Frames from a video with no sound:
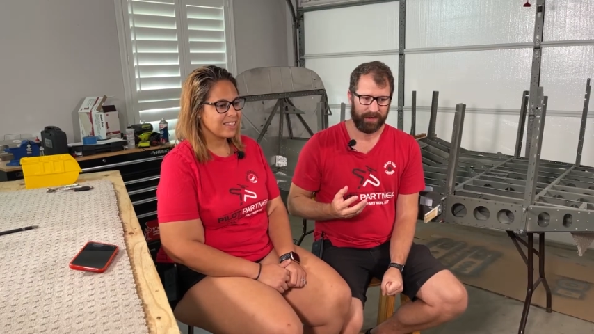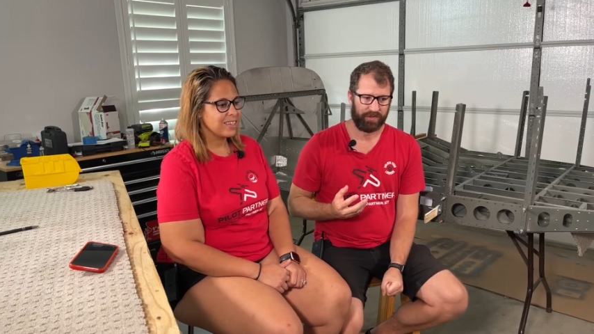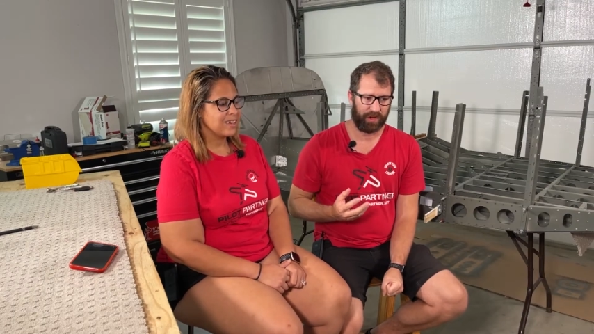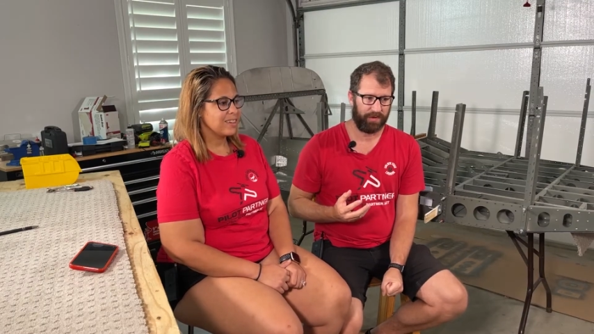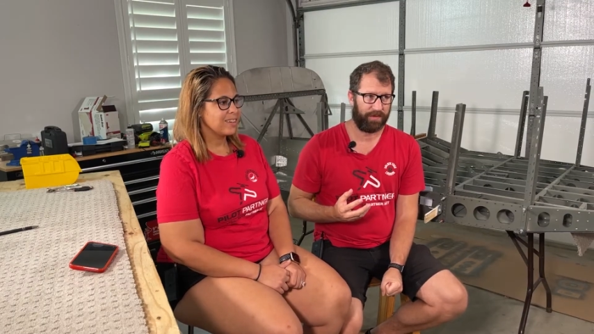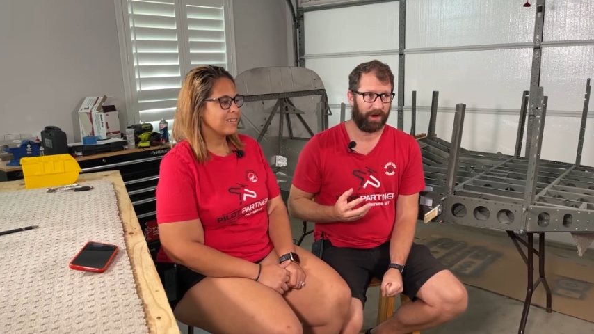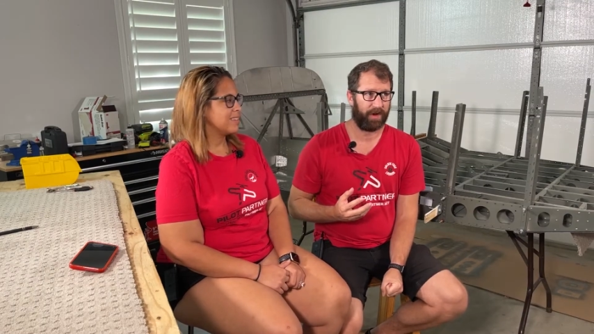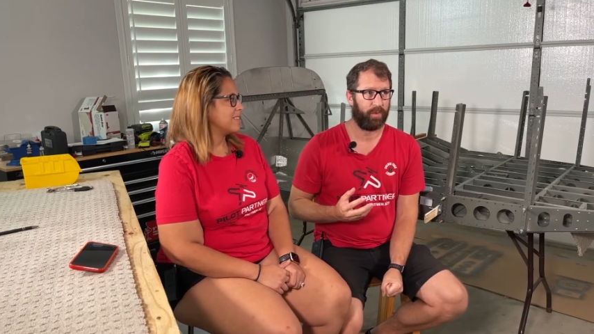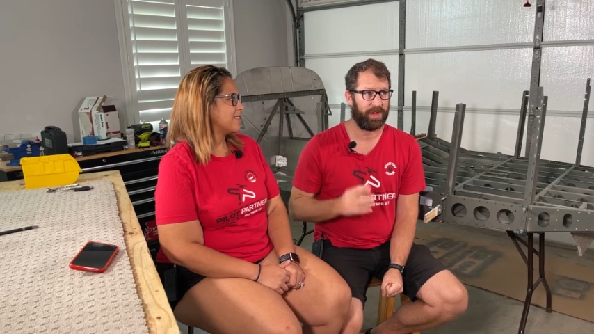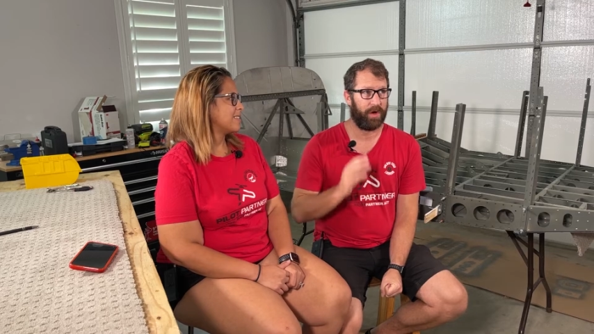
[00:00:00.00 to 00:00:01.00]
Speaker 1: So
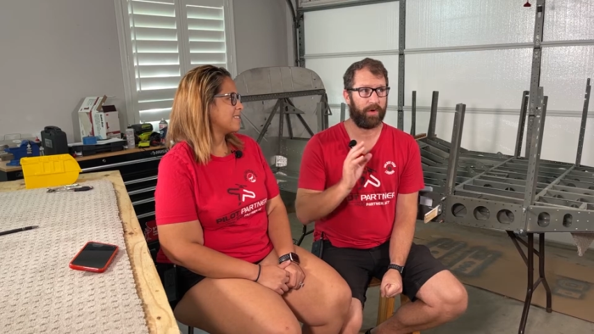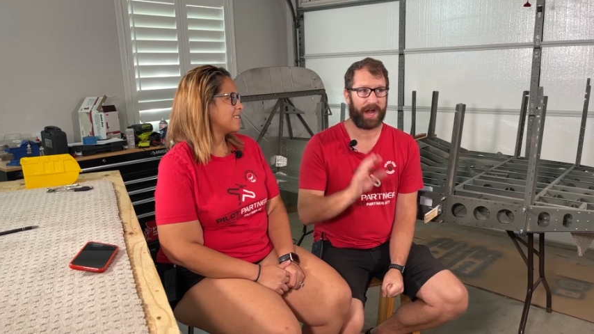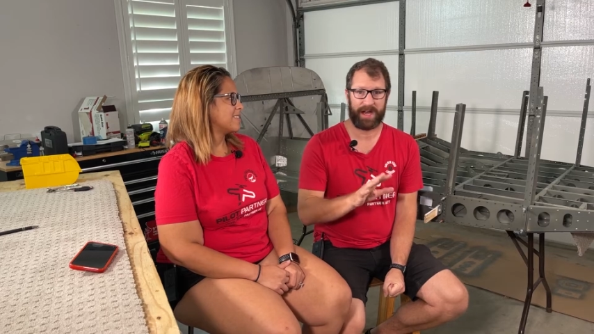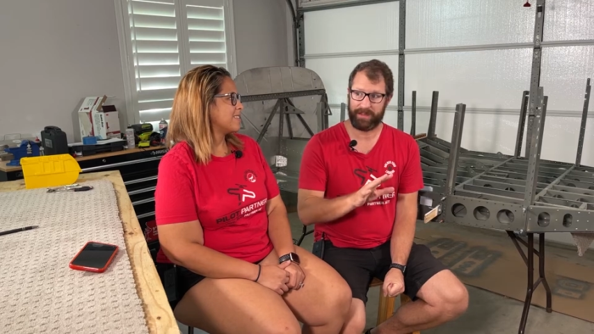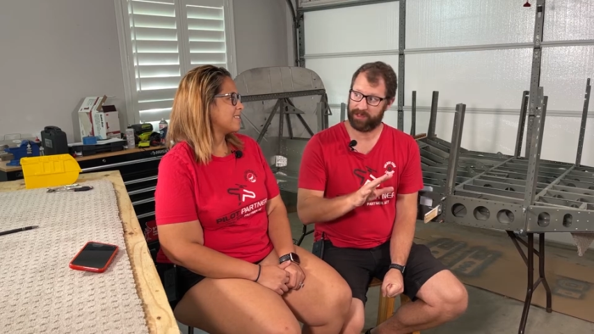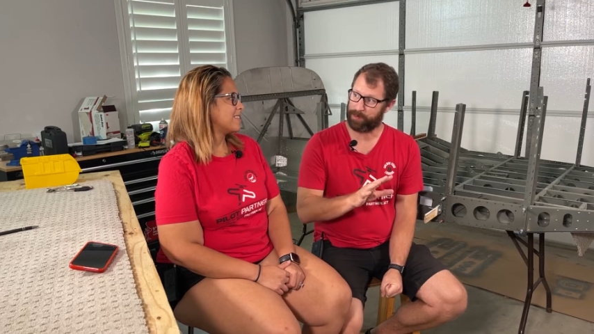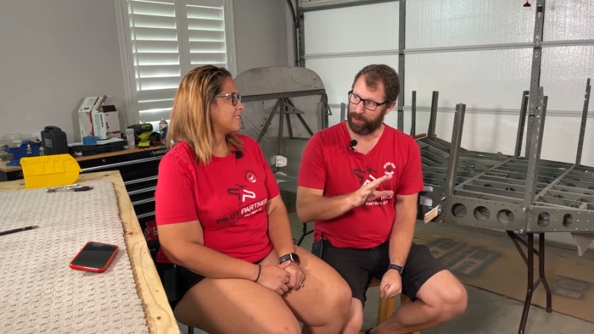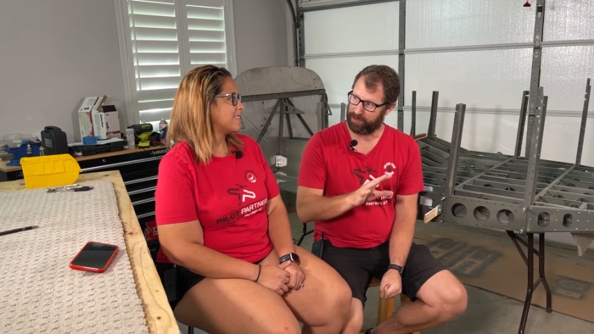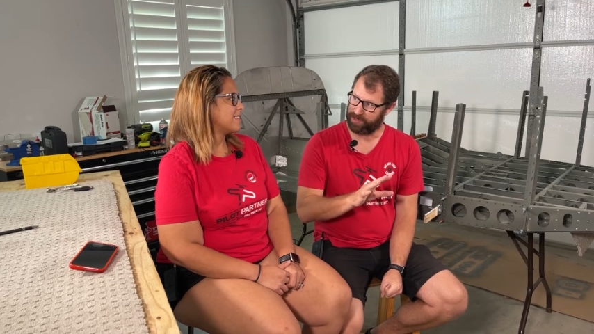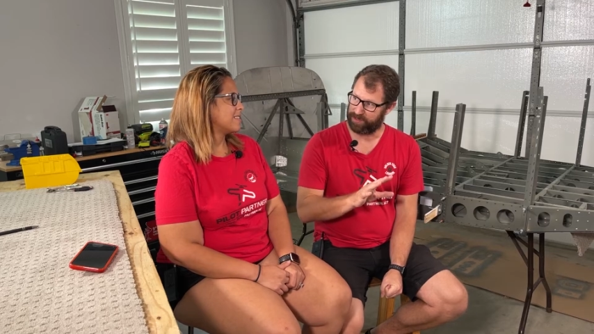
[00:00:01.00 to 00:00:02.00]
far, we know we're adding the
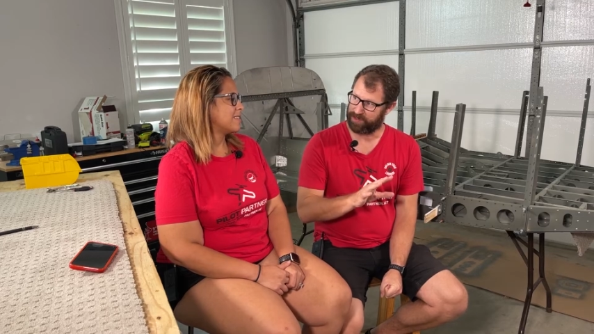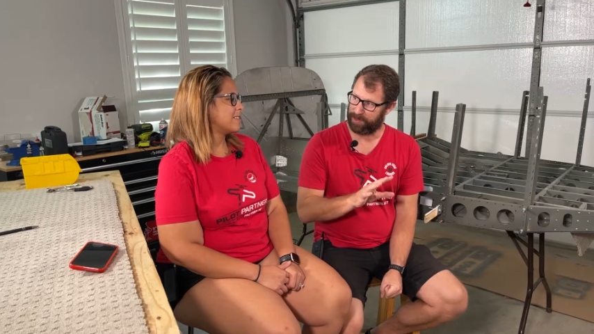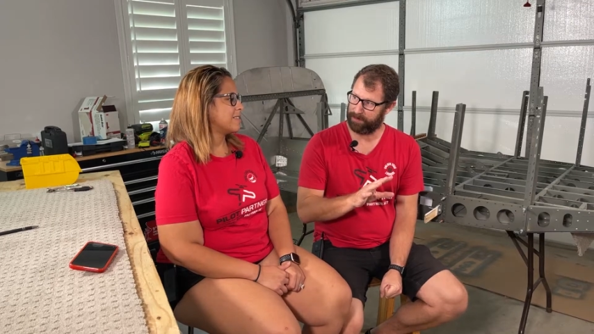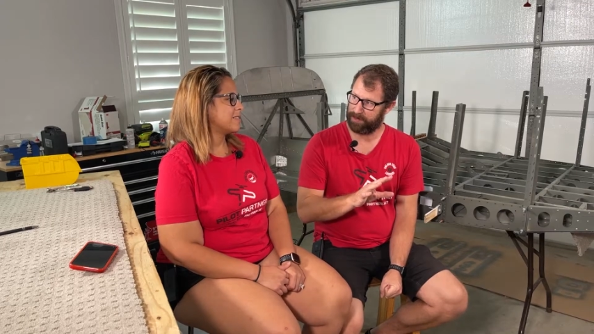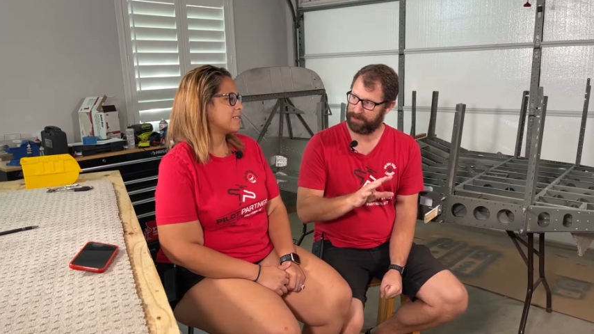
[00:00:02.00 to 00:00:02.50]
smoke system.